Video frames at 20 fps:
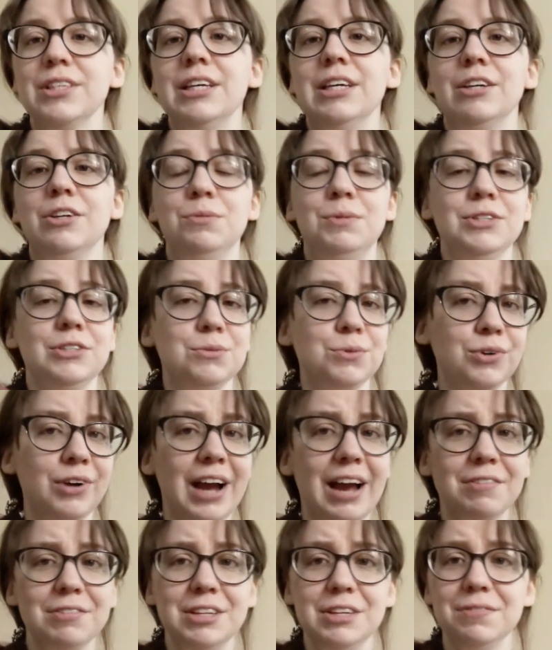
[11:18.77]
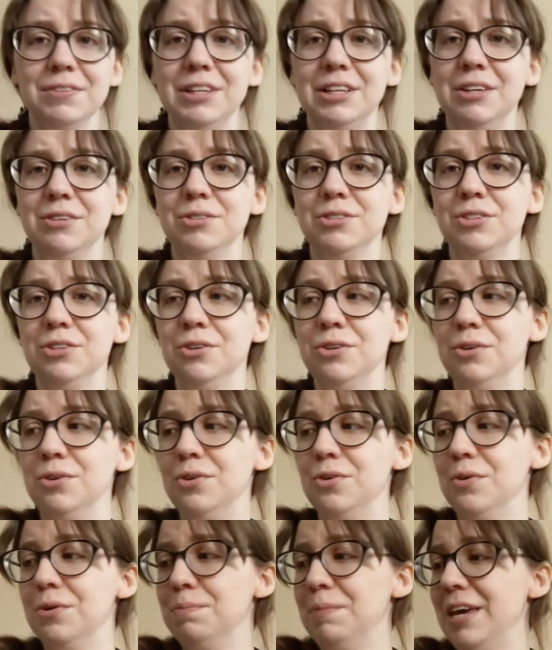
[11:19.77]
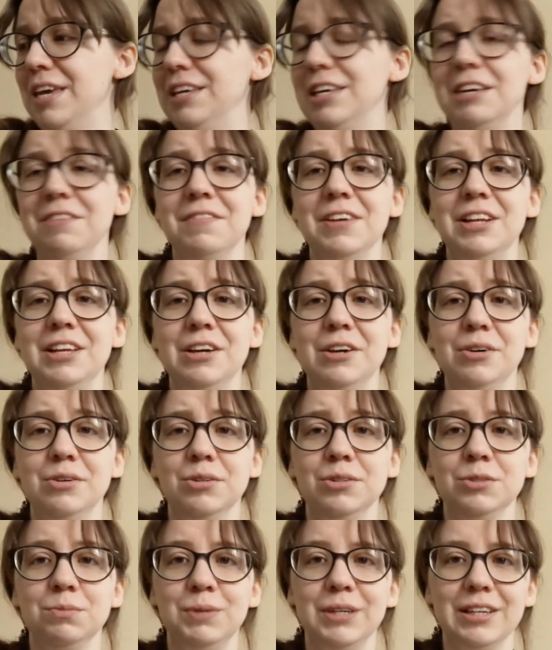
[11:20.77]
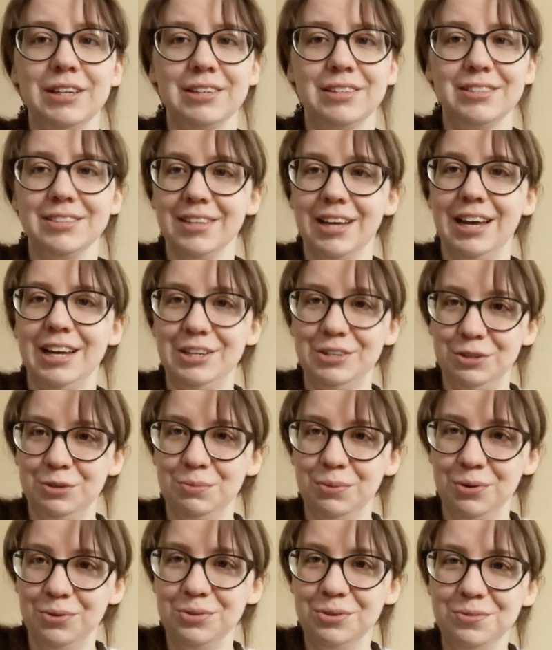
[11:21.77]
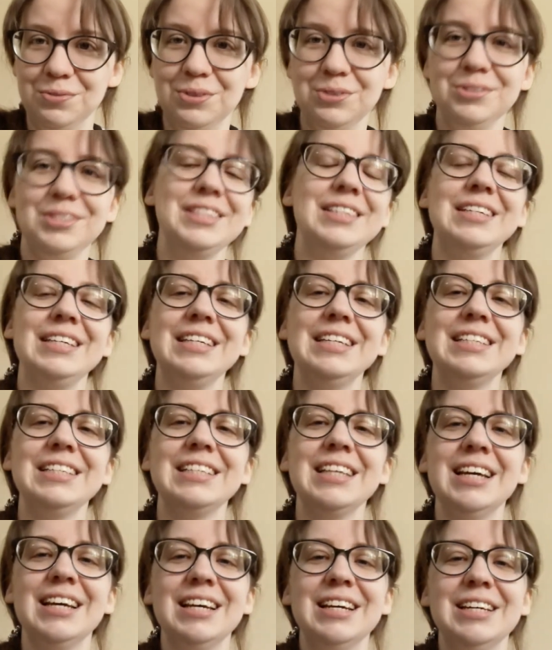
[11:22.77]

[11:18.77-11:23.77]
It could be some crafting videos too, baking videos, because I do both of those things.